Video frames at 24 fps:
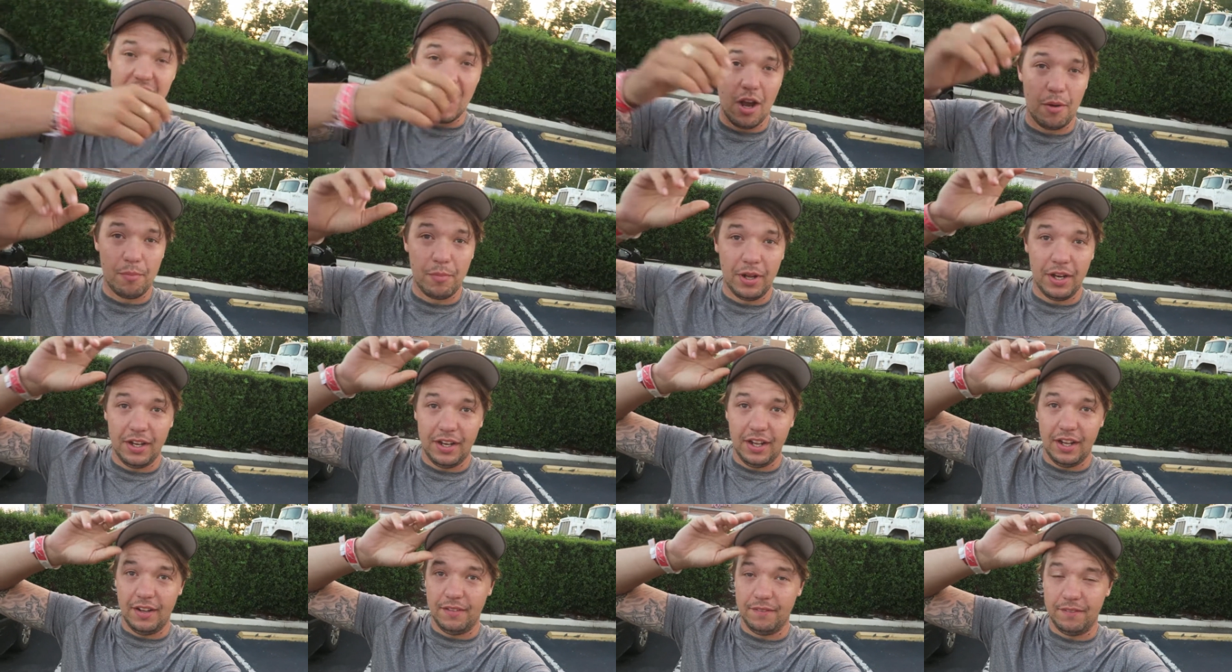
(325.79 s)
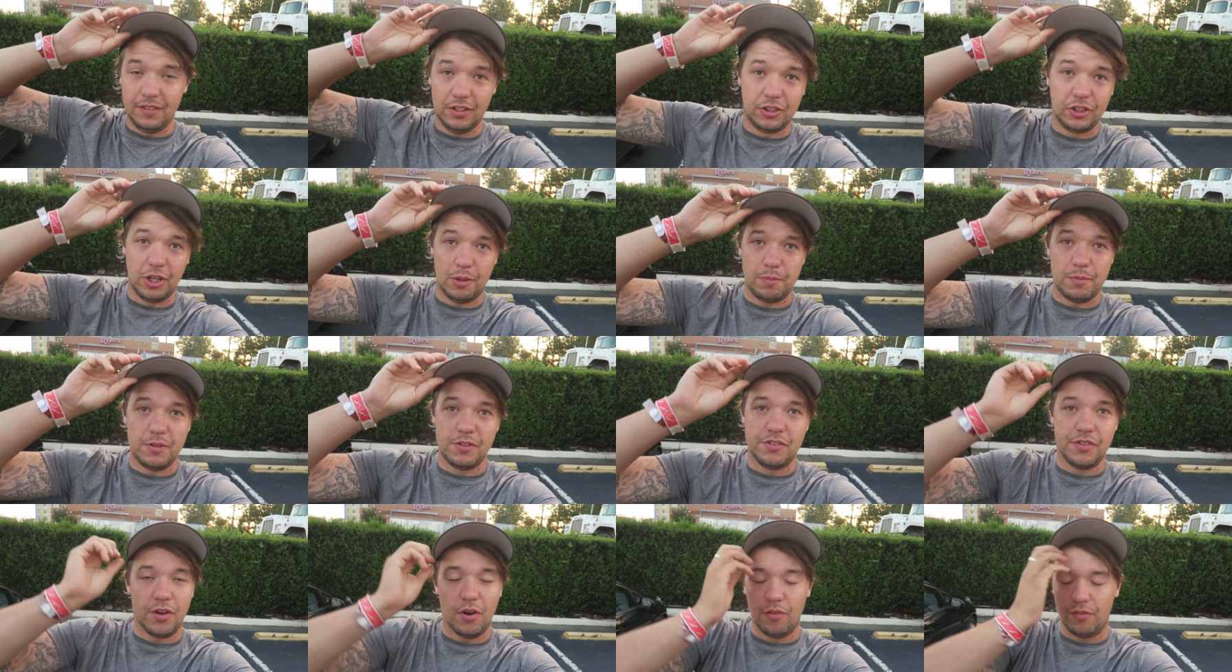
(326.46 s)
now Monday. The trip
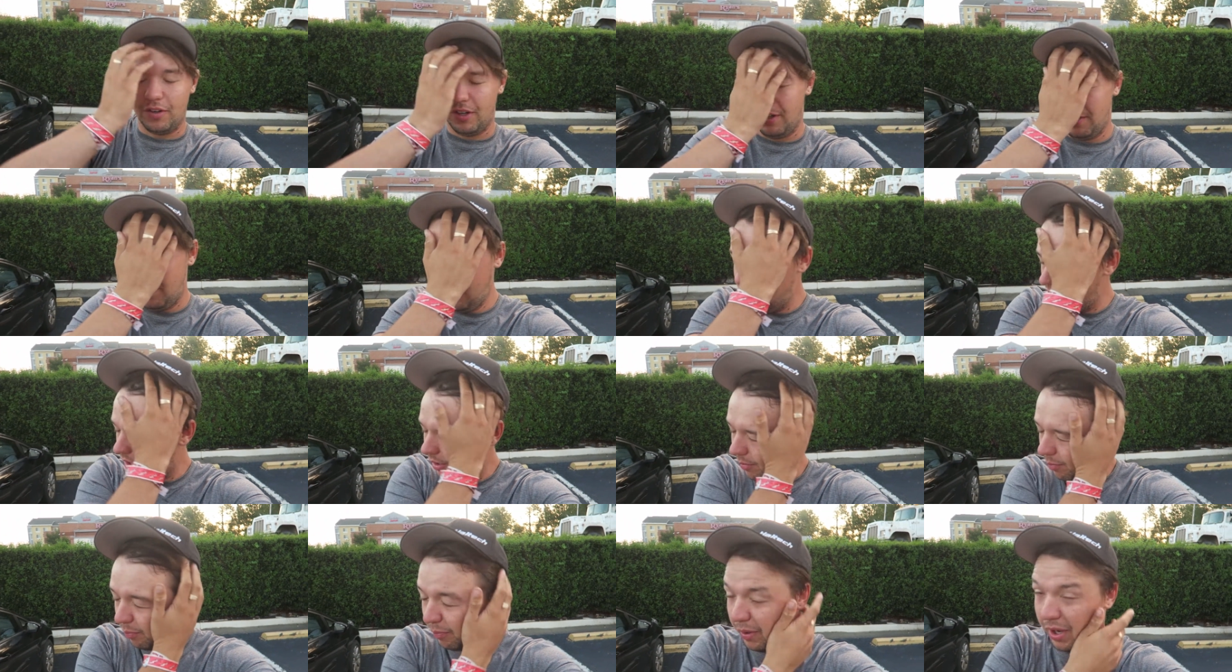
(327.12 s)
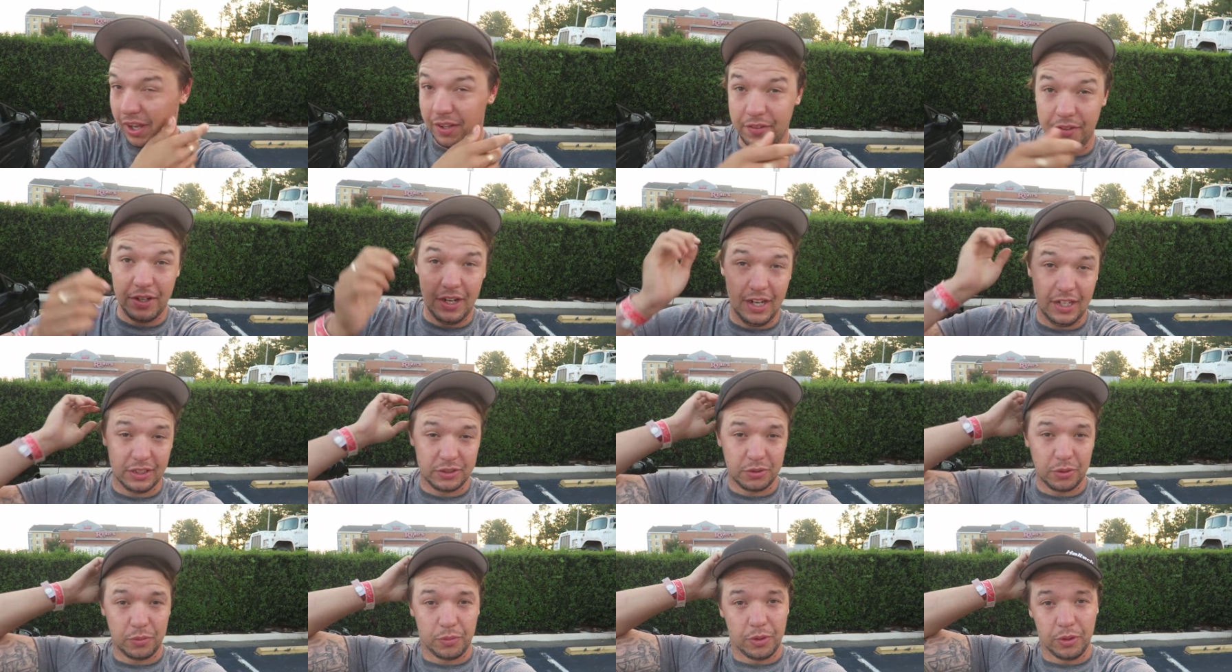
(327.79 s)
is over, but the
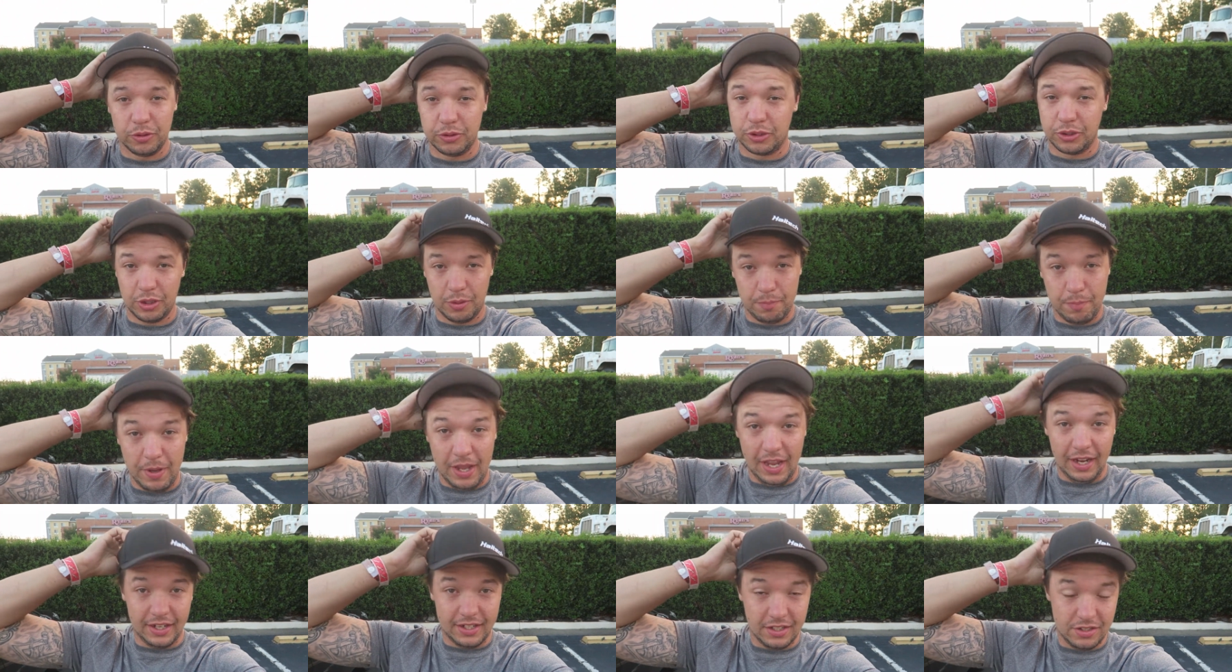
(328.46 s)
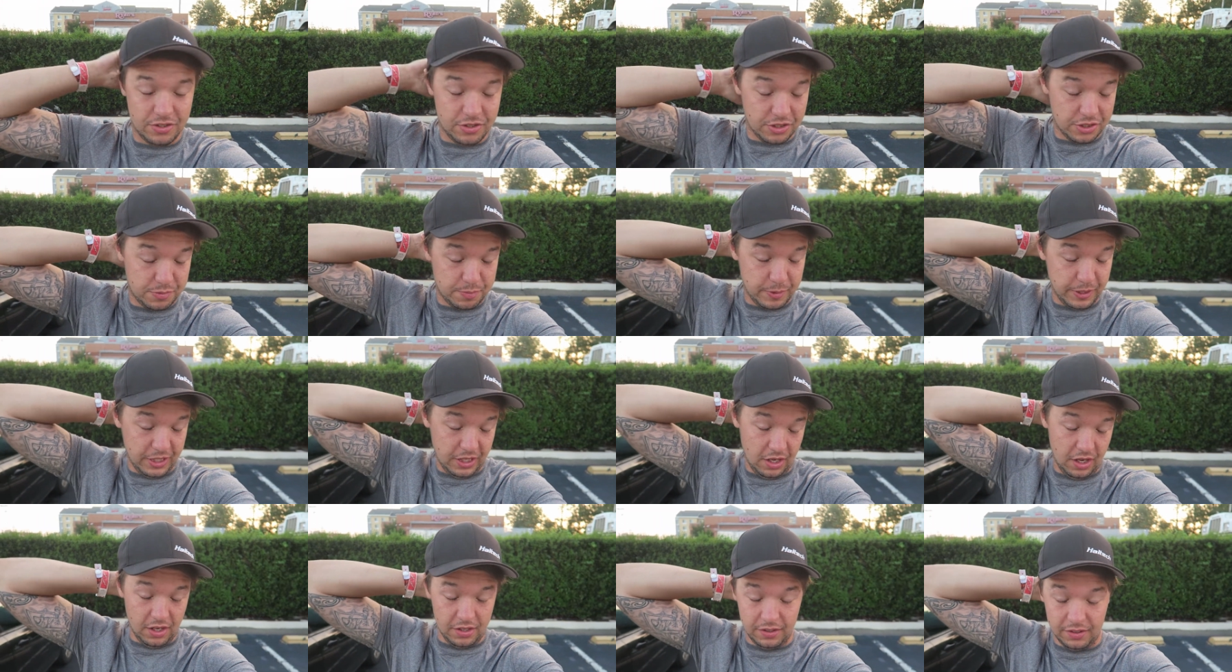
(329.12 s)
actual road trip back has just
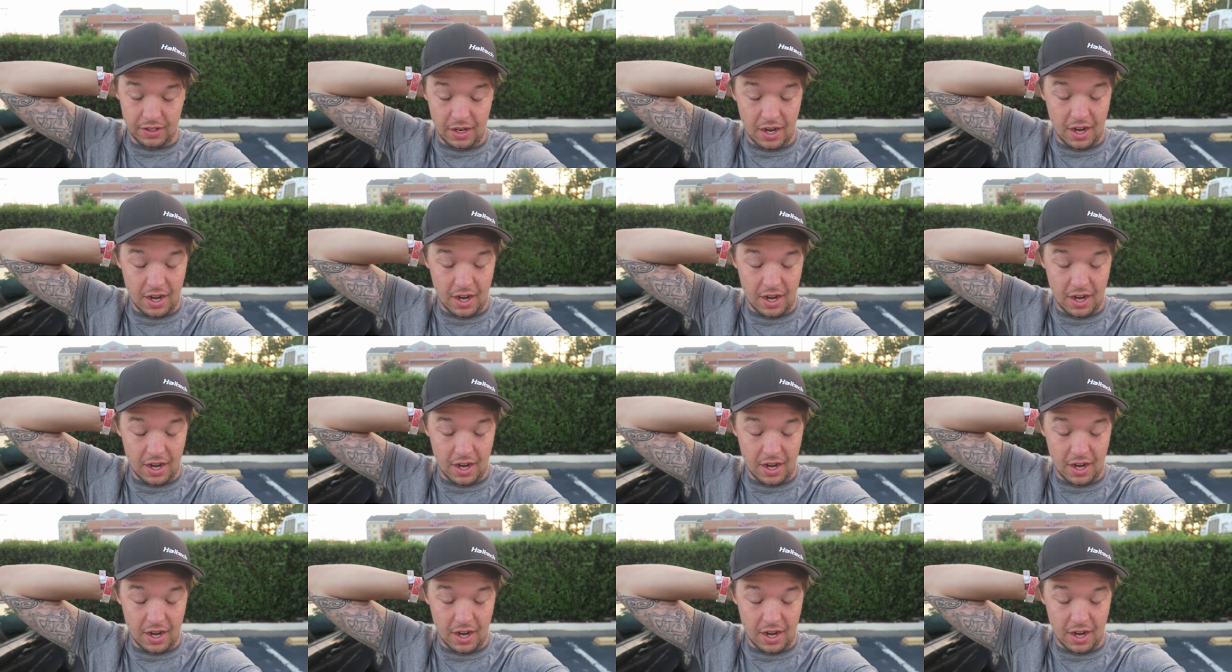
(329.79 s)
begun.